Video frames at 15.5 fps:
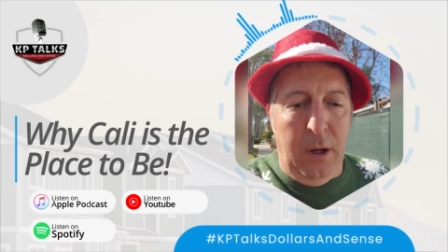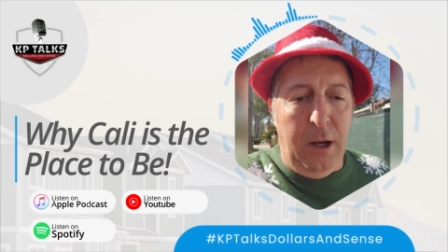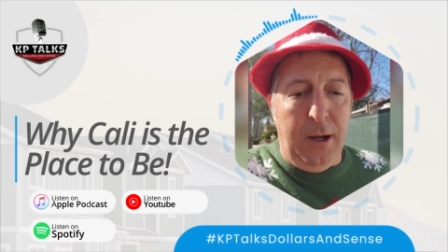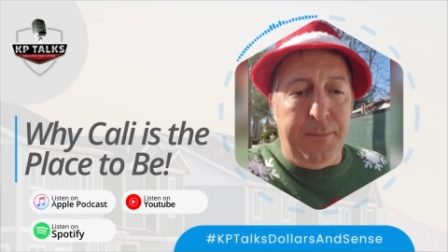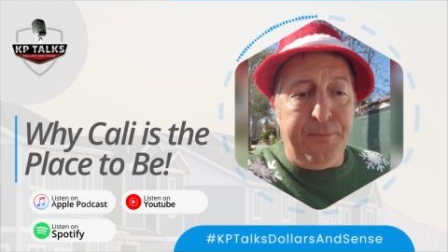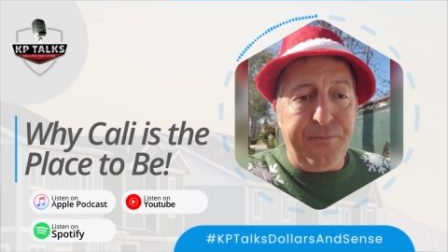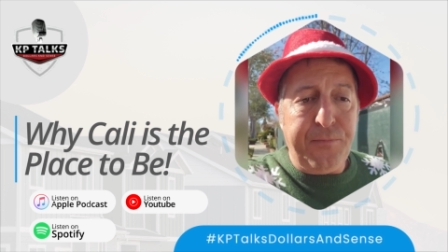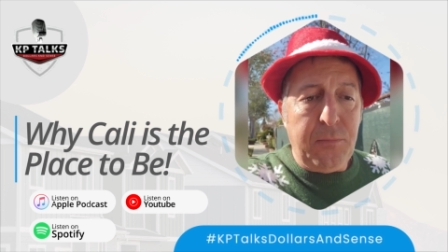
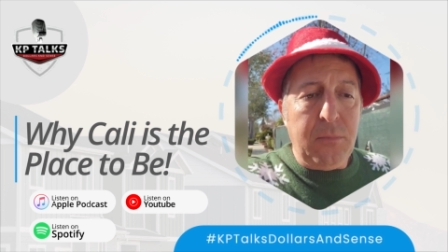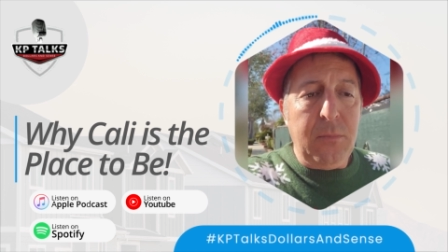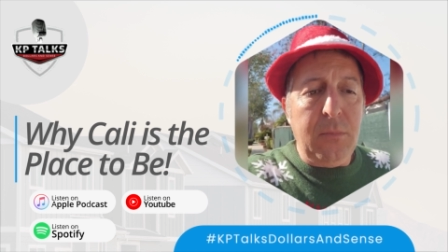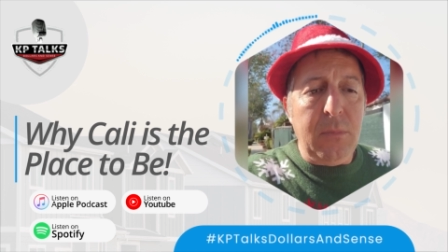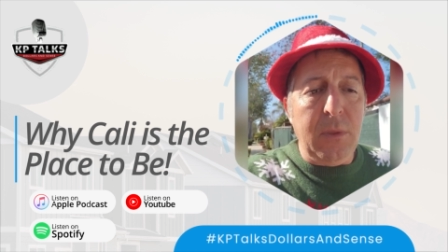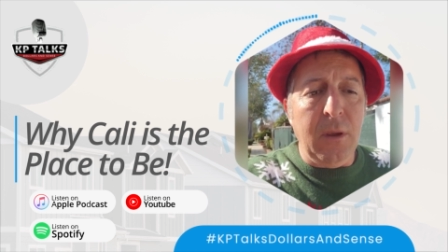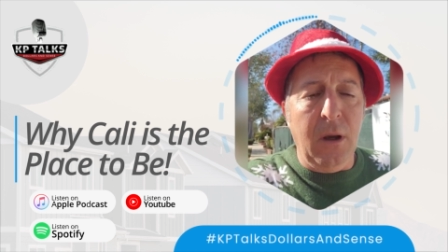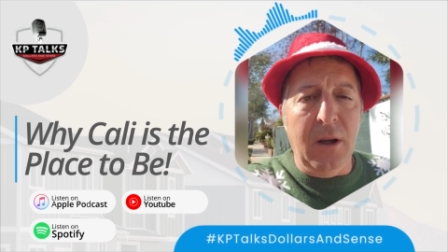um,
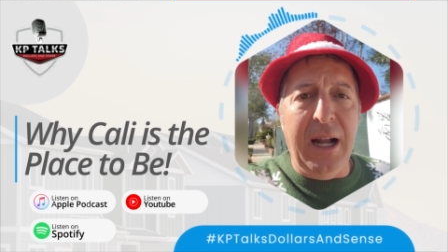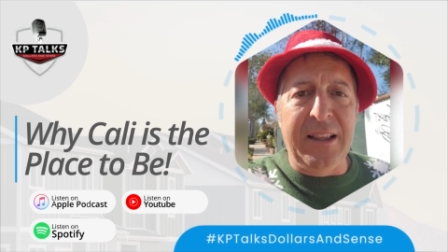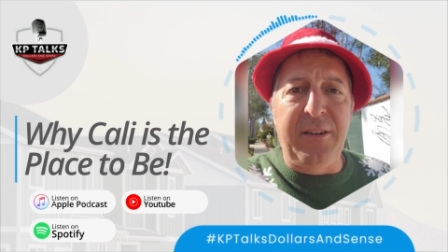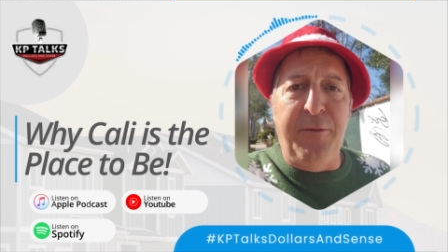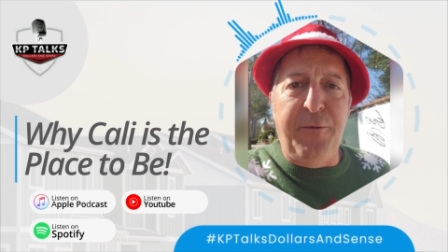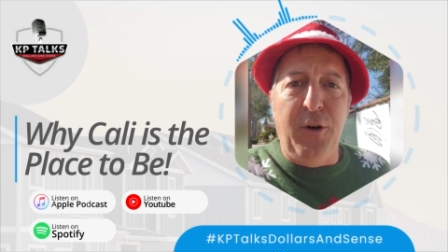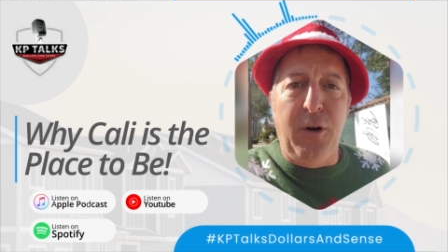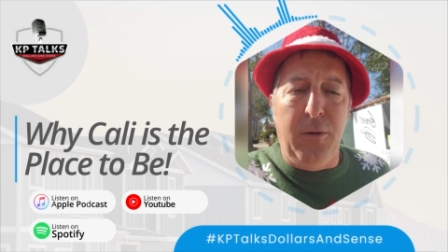got
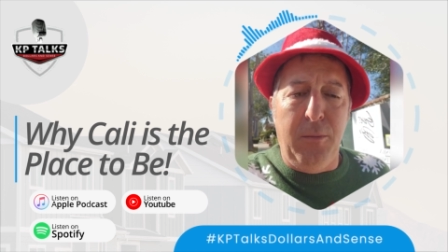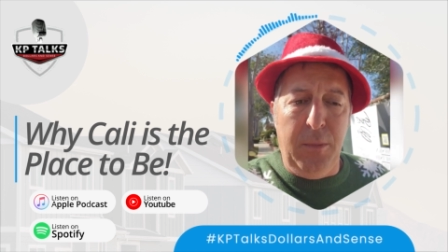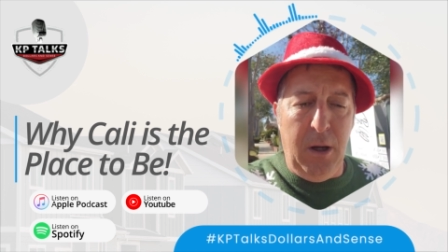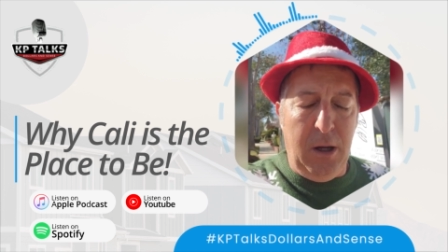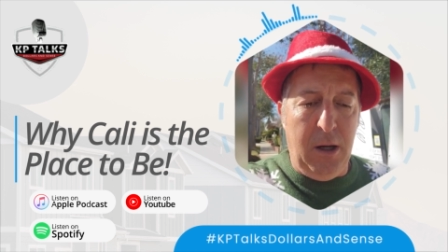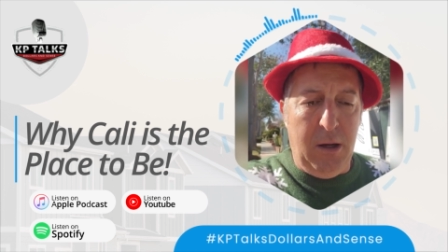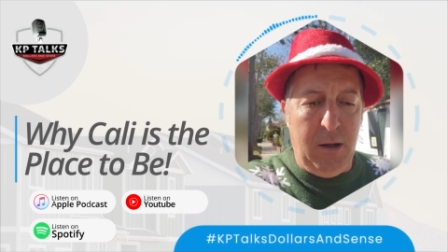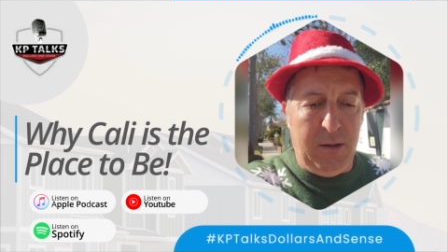to film
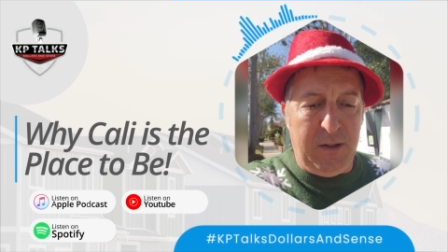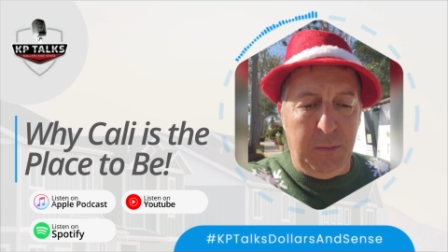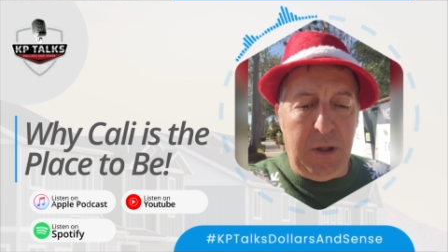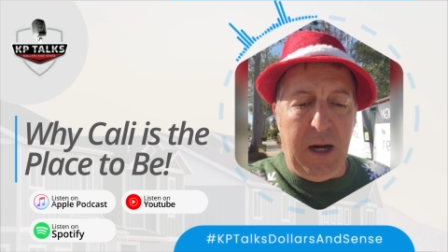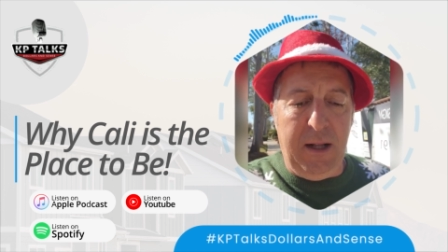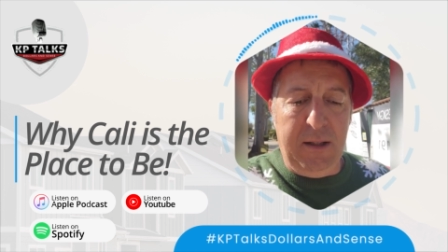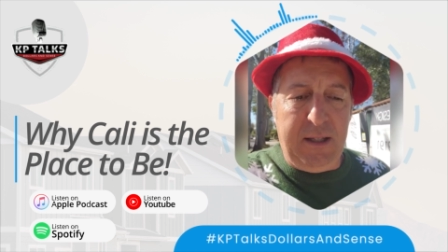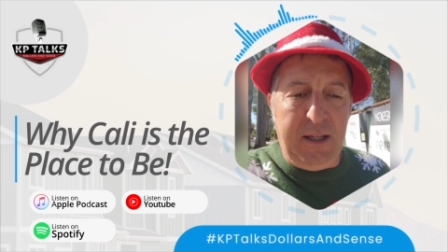uh, some
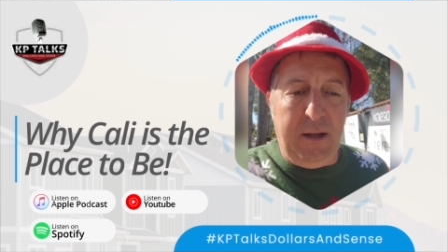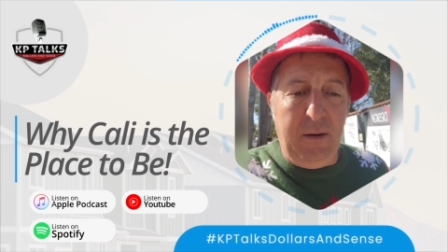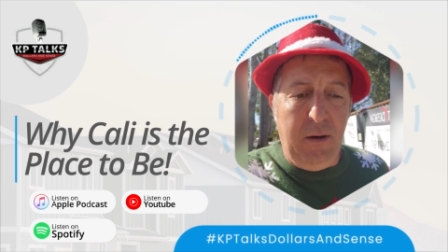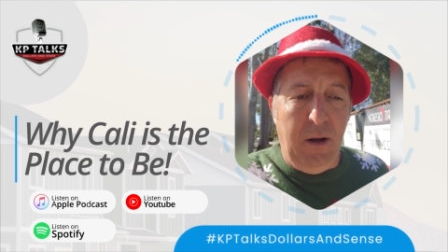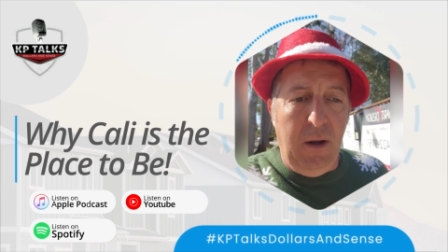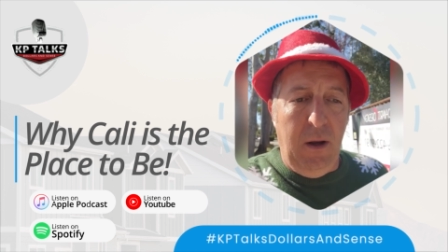content